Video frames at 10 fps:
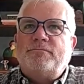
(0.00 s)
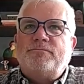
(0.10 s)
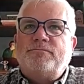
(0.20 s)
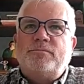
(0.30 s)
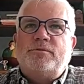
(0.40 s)

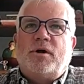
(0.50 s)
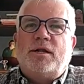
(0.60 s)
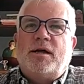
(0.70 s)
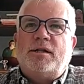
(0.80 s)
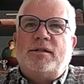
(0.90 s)
So
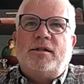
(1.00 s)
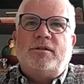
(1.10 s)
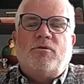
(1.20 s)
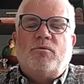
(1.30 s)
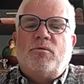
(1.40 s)
I
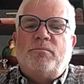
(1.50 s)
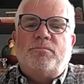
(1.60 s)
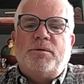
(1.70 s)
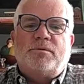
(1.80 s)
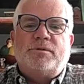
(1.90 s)
don't want
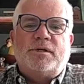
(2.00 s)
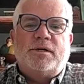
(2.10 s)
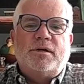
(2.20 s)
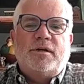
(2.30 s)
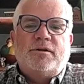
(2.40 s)
people
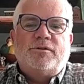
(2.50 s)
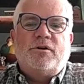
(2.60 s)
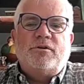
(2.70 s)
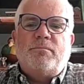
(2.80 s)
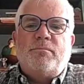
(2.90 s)
to
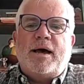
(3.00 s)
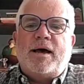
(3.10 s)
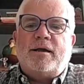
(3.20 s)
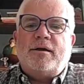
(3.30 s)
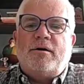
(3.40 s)
turn their
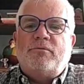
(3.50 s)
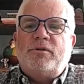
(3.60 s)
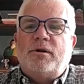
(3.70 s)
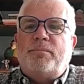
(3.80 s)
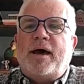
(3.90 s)
back on
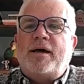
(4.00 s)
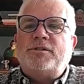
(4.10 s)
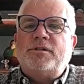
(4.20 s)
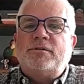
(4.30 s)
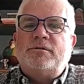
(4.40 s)
their
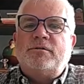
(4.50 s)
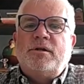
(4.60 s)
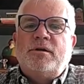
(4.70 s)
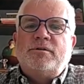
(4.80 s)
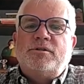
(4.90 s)
passion
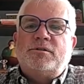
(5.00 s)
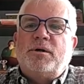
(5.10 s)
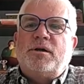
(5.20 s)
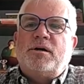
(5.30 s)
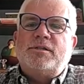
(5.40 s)
just
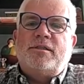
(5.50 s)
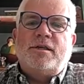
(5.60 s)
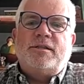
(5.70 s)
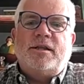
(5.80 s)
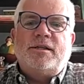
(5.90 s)
because they
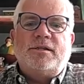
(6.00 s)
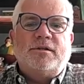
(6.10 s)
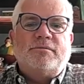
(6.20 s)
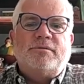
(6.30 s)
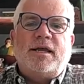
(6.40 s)
think they need
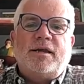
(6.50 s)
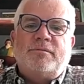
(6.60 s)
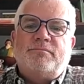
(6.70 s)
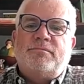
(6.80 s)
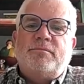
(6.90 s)
to take
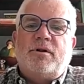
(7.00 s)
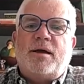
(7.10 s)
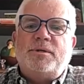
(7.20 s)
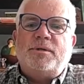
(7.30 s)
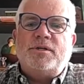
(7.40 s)
a
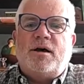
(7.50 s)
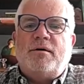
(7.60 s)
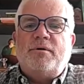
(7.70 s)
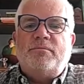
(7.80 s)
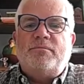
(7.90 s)
crappy
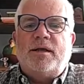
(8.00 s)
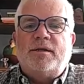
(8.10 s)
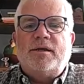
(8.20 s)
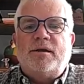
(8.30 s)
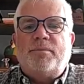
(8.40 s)
job
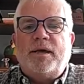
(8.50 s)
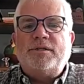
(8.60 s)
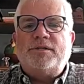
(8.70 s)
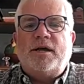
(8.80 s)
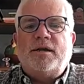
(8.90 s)
and get a
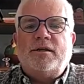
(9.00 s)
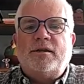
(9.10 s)
paycheck.